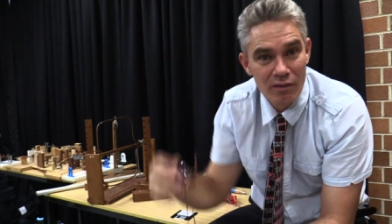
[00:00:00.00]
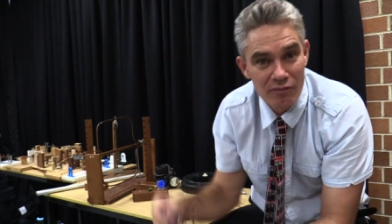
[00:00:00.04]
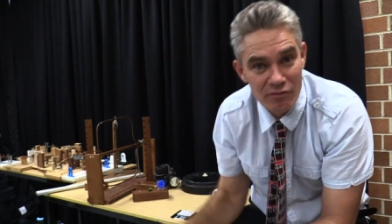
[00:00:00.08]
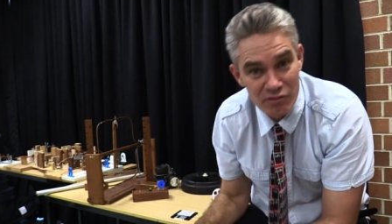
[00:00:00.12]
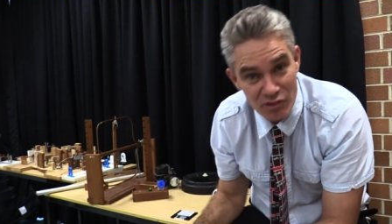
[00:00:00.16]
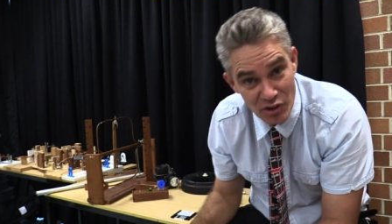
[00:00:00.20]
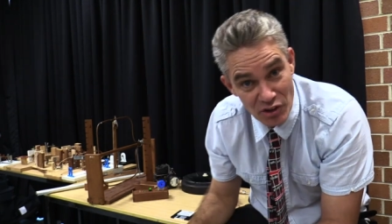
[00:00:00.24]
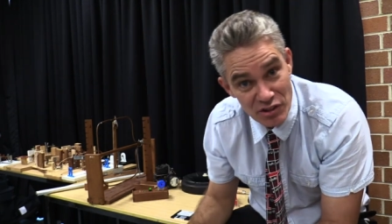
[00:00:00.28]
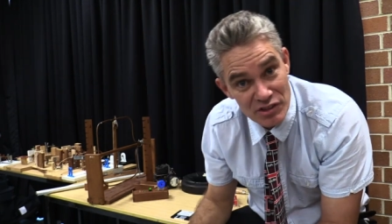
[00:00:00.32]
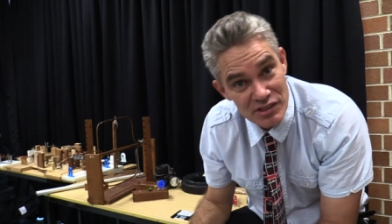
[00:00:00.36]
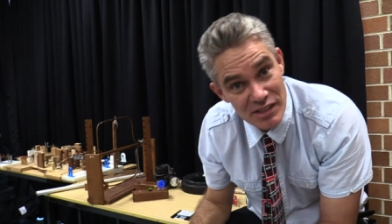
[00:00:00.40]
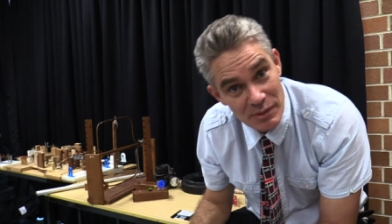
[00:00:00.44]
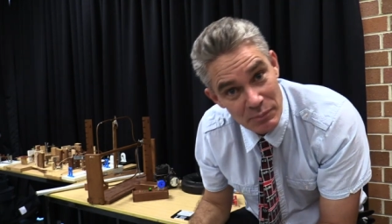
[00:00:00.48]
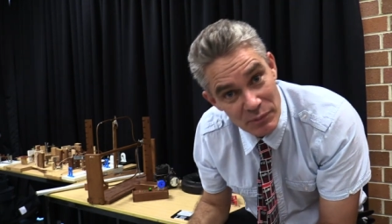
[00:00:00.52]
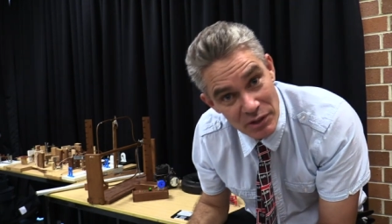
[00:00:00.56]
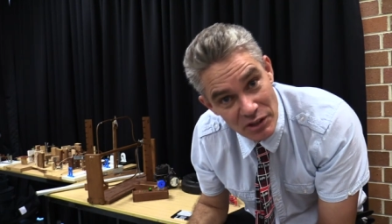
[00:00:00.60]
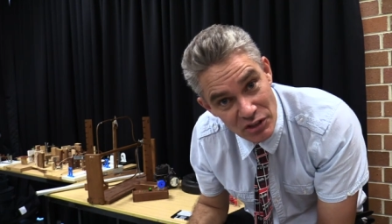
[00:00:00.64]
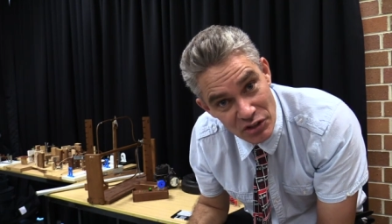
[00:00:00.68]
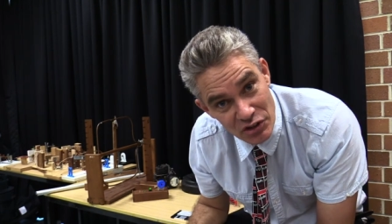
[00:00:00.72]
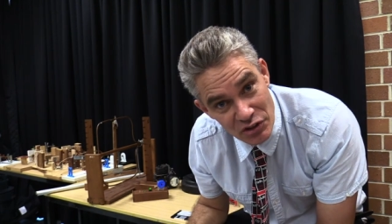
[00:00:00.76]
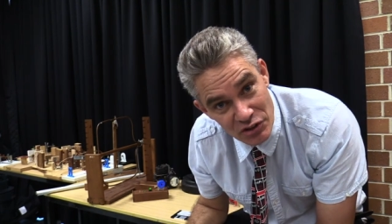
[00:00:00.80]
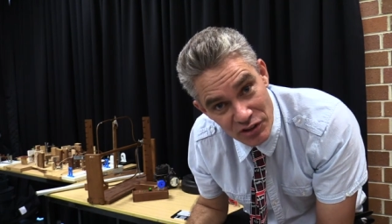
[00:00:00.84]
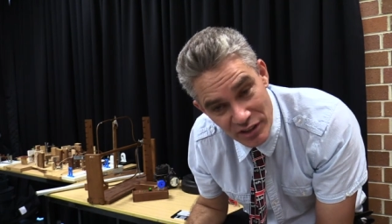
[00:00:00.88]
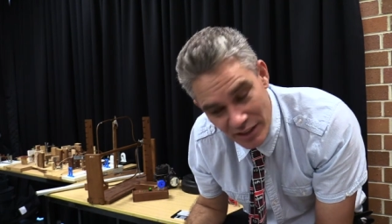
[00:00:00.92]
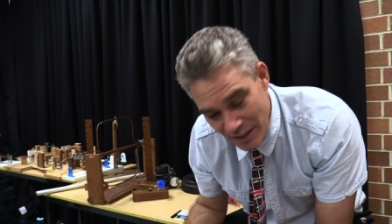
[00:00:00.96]
learnt something
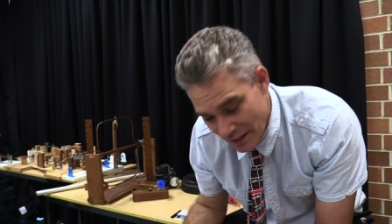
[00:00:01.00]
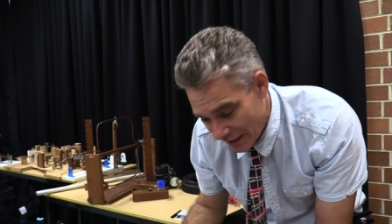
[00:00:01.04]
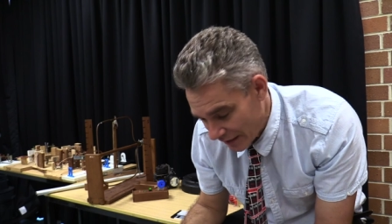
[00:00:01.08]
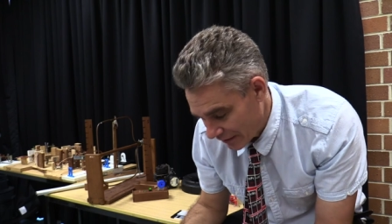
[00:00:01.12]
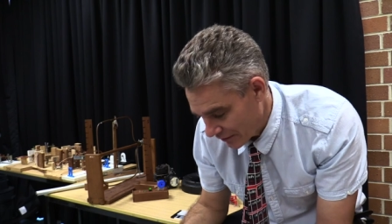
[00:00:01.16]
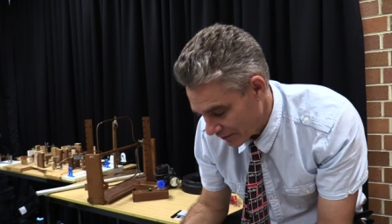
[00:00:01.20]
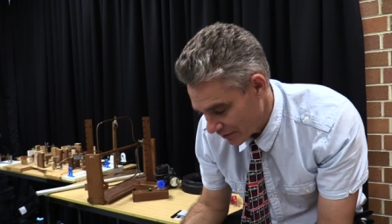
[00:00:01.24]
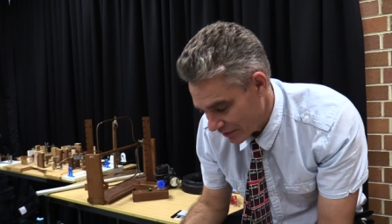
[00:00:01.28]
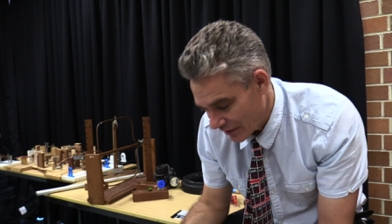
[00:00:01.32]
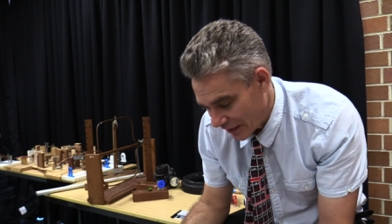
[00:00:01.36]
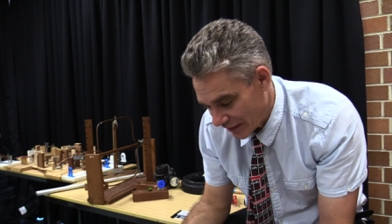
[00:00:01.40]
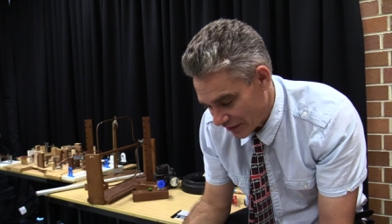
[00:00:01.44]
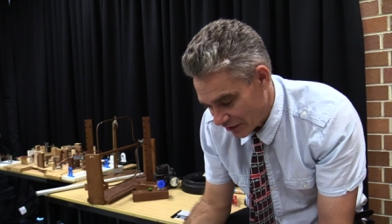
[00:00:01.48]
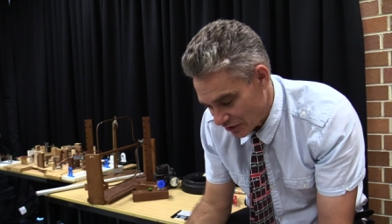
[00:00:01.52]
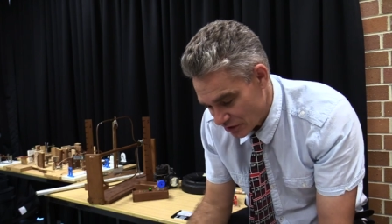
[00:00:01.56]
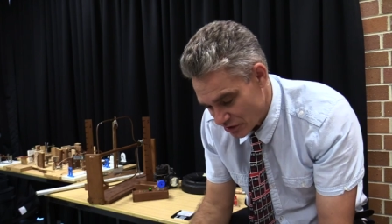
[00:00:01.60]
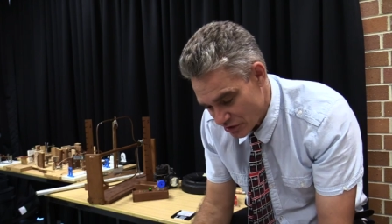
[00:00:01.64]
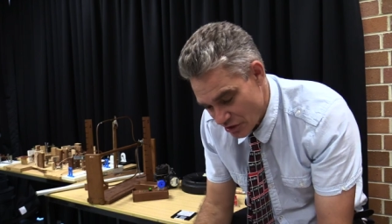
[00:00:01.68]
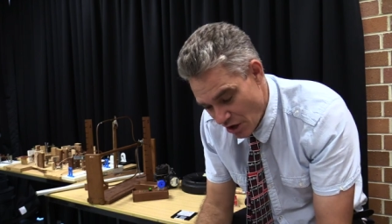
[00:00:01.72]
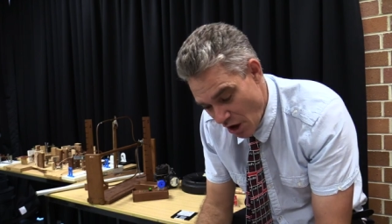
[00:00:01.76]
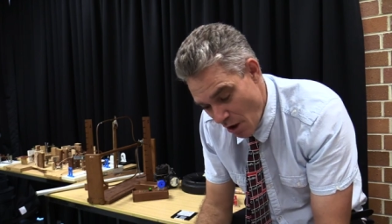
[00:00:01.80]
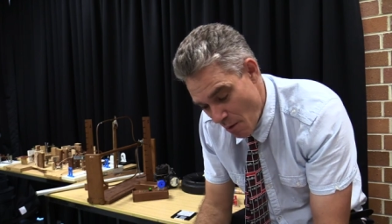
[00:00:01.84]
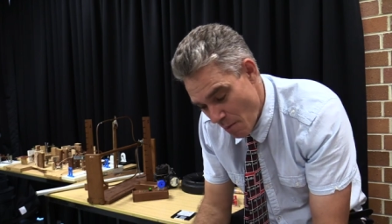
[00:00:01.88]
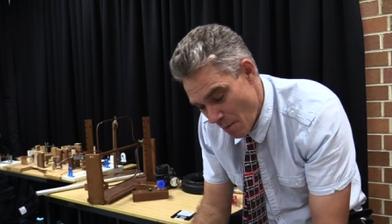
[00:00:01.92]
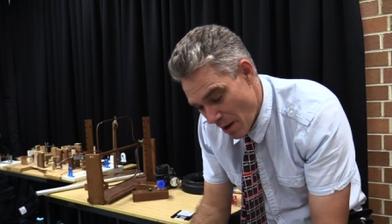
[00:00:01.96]
new today. Thank you
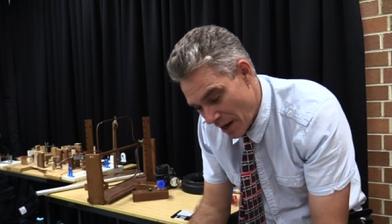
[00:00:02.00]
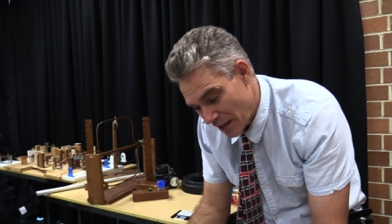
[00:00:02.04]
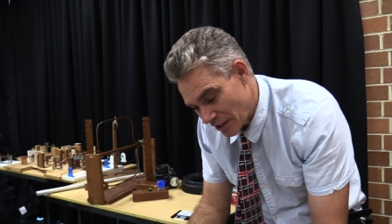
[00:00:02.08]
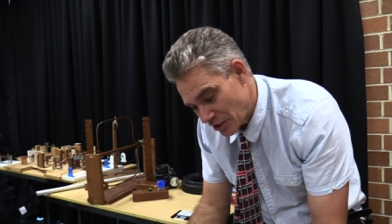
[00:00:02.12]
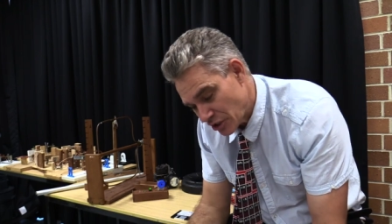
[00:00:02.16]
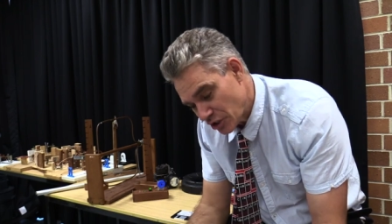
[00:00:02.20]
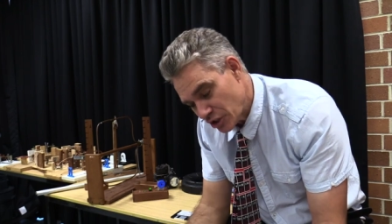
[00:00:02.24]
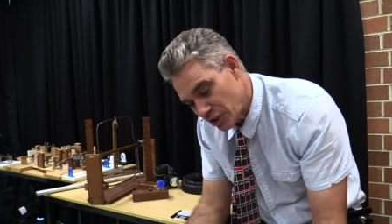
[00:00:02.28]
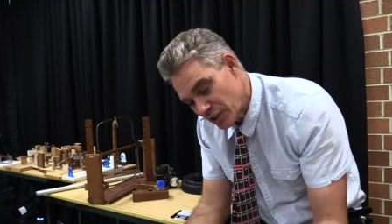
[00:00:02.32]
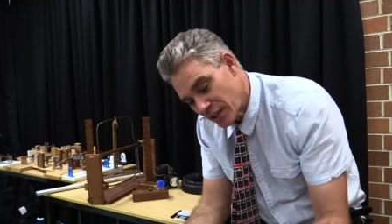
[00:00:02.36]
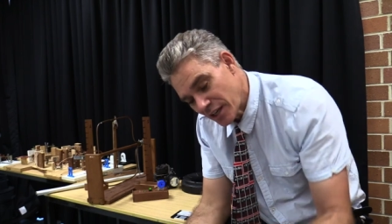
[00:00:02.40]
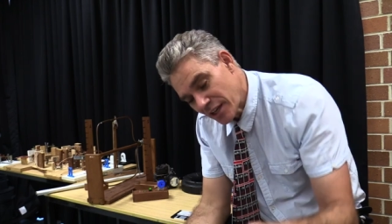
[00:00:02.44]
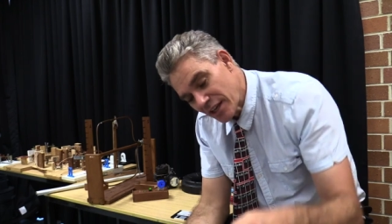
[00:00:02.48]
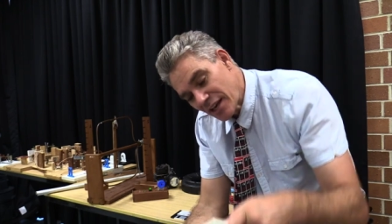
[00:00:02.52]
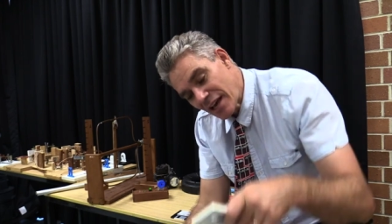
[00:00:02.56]
so much.